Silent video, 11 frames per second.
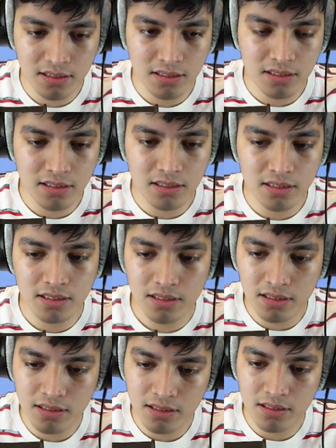
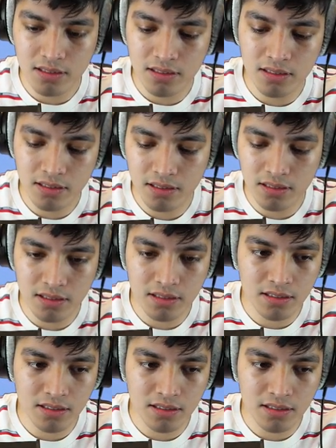Nobody speaks.